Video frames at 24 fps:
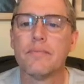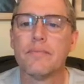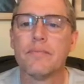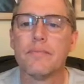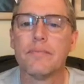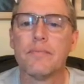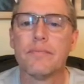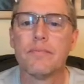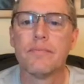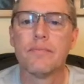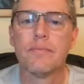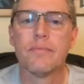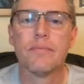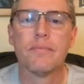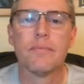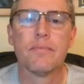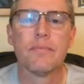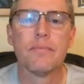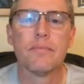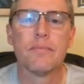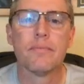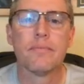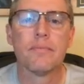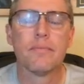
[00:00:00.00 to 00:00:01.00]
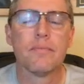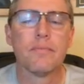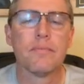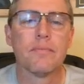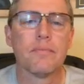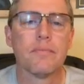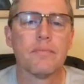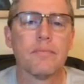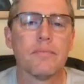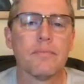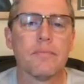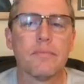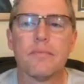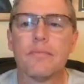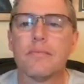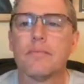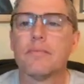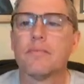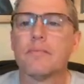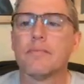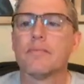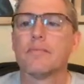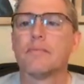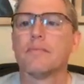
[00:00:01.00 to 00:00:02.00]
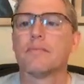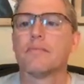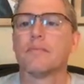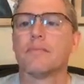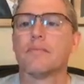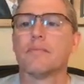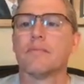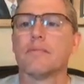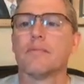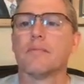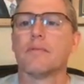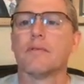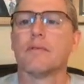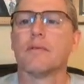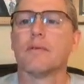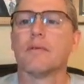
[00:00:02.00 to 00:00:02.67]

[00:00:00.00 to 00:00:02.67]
[no speech]